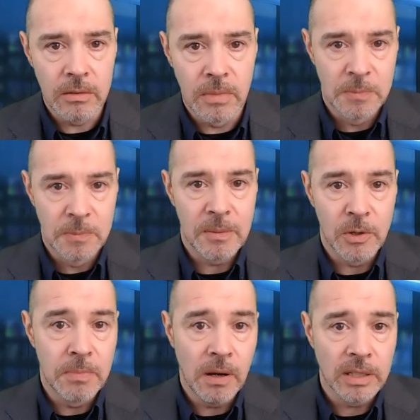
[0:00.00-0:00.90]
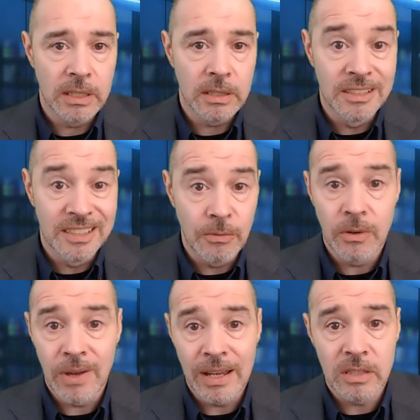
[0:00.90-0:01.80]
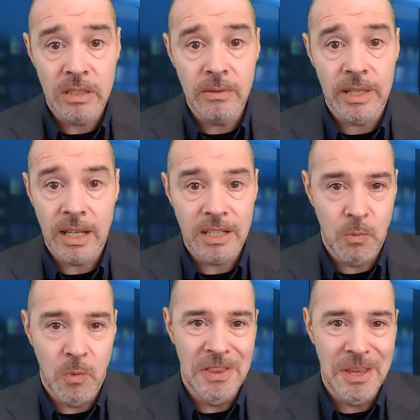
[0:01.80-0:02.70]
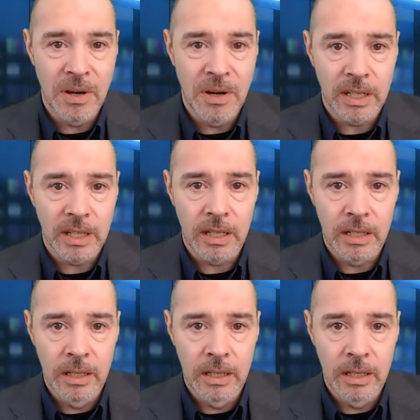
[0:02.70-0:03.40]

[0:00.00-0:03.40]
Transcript: Most people who buy it don't know how to do it. That's why they're buying it.